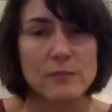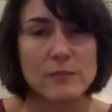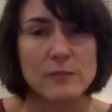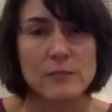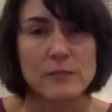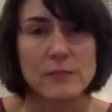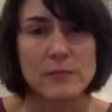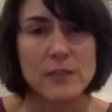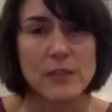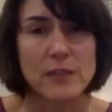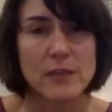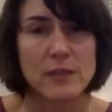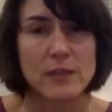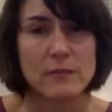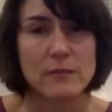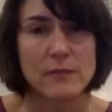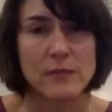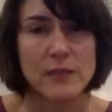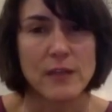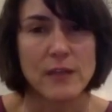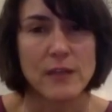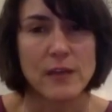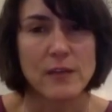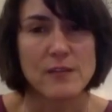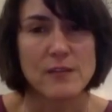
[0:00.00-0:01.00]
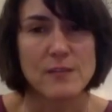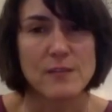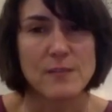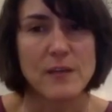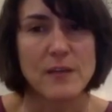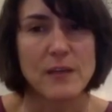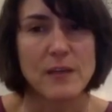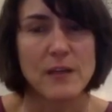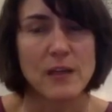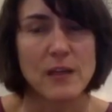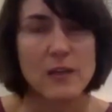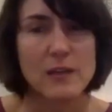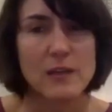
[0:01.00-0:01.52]
there's been
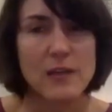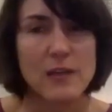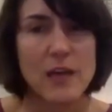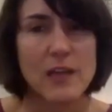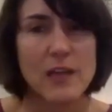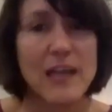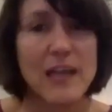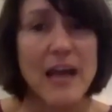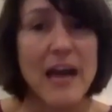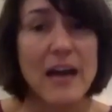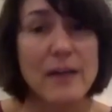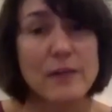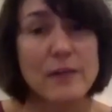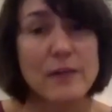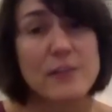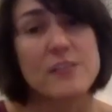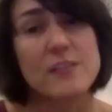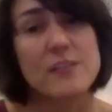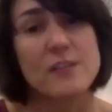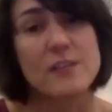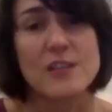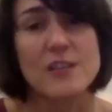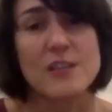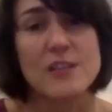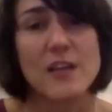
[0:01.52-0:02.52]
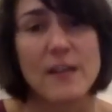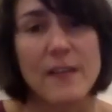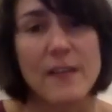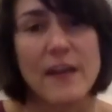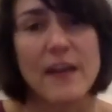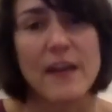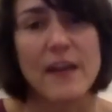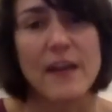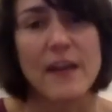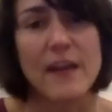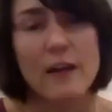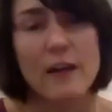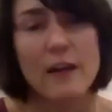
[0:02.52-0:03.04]
a lot of research done in
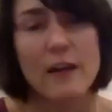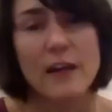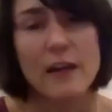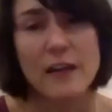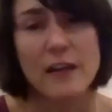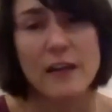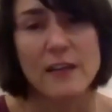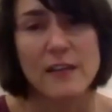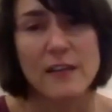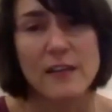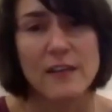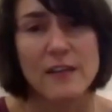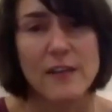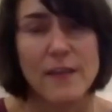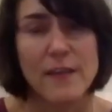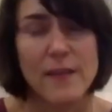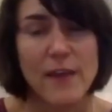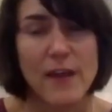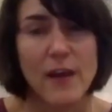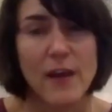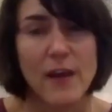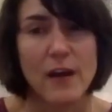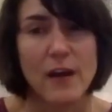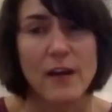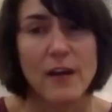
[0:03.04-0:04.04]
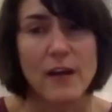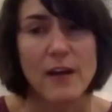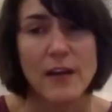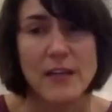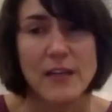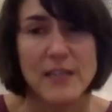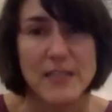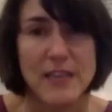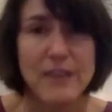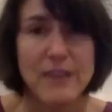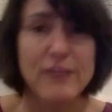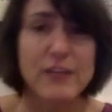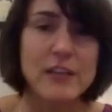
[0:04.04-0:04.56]
that area, and I think that they are
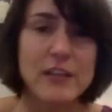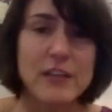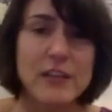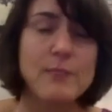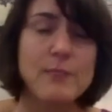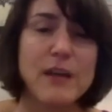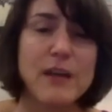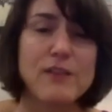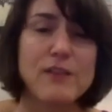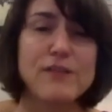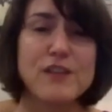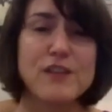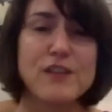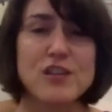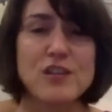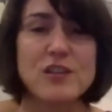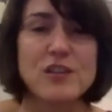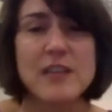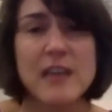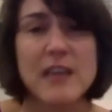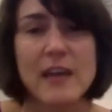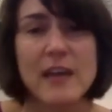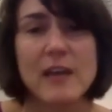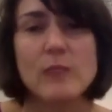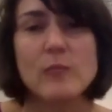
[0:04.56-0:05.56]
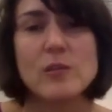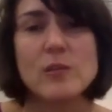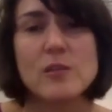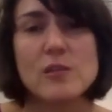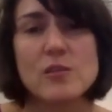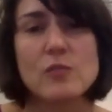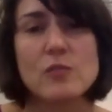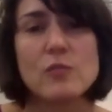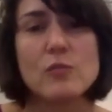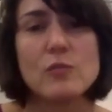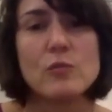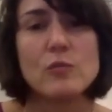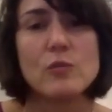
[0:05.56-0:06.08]
definitely beneficial to animals
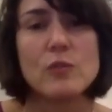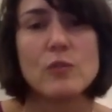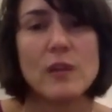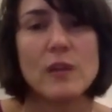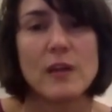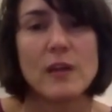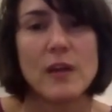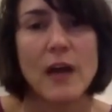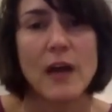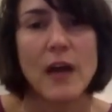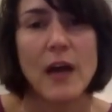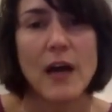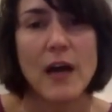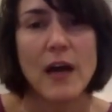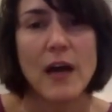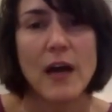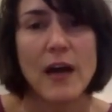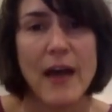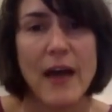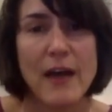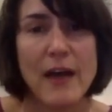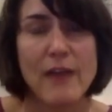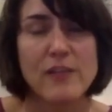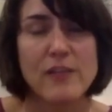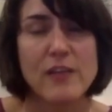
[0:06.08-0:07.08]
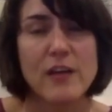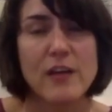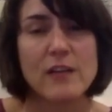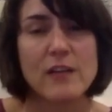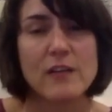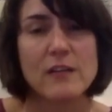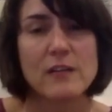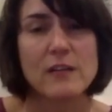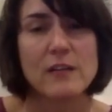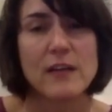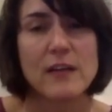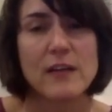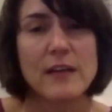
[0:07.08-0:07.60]
who have the
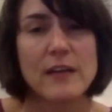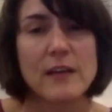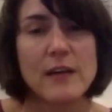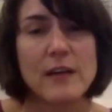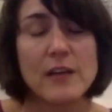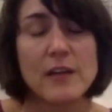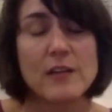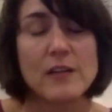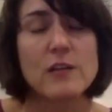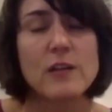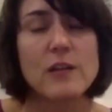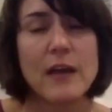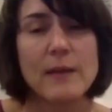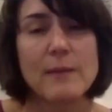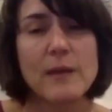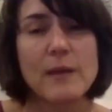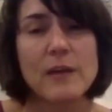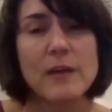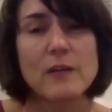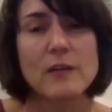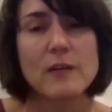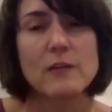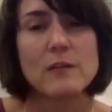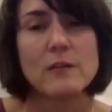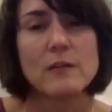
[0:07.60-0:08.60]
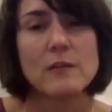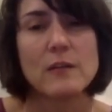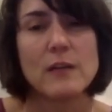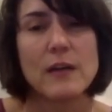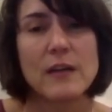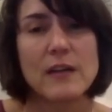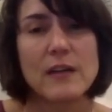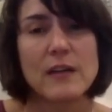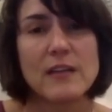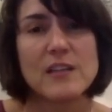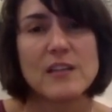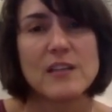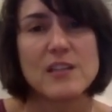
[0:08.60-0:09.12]
underlying medical
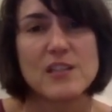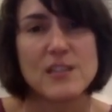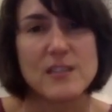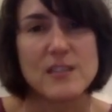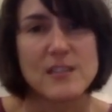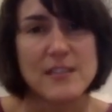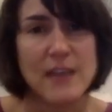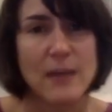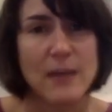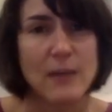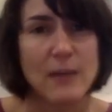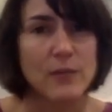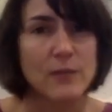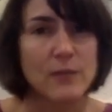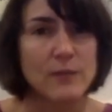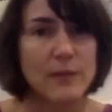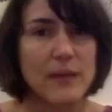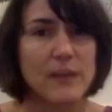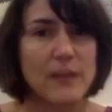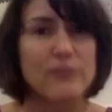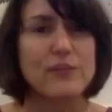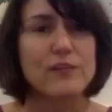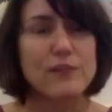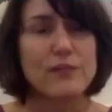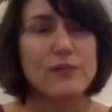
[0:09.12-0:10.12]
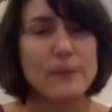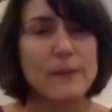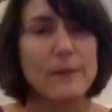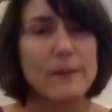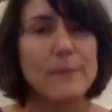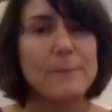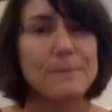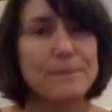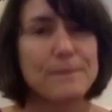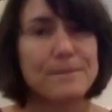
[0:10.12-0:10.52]
conditions that would benefit from them.